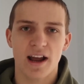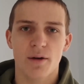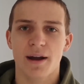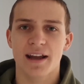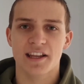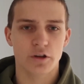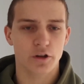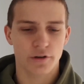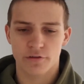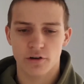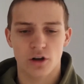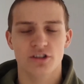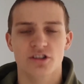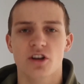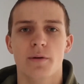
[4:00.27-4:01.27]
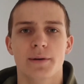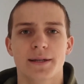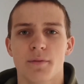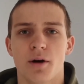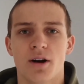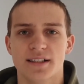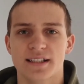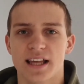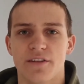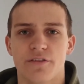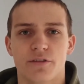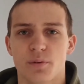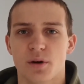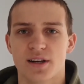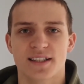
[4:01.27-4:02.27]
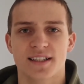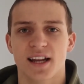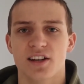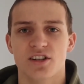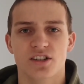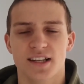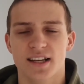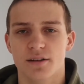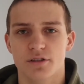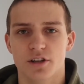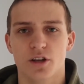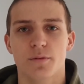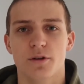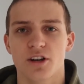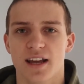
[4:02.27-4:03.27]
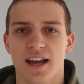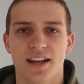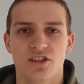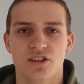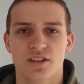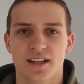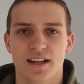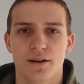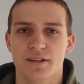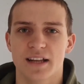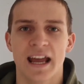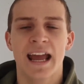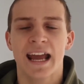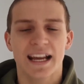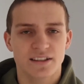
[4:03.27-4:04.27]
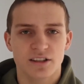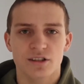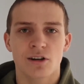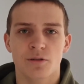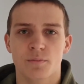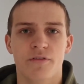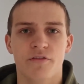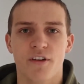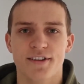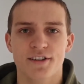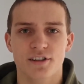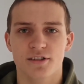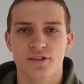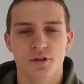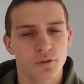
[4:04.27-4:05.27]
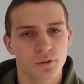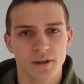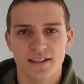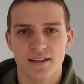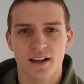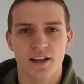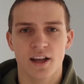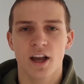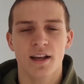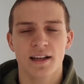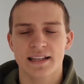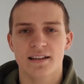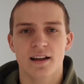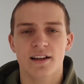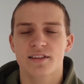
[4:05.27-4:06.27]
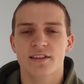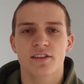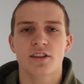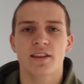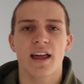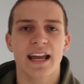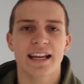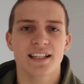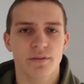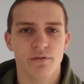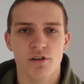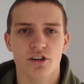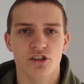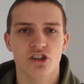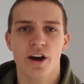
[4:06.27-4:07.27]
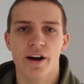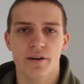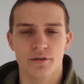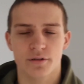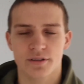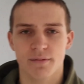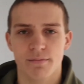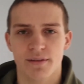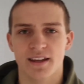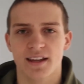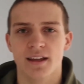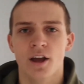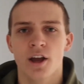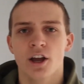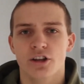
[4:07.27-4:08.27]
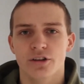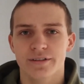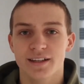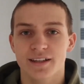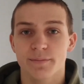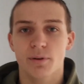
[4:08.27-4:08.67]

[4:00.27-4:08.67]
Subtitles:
away you've lost so many marks there for presentation skills and communication skills. It doesn't look professional at all. It's like they're interviewing a child or something. You need to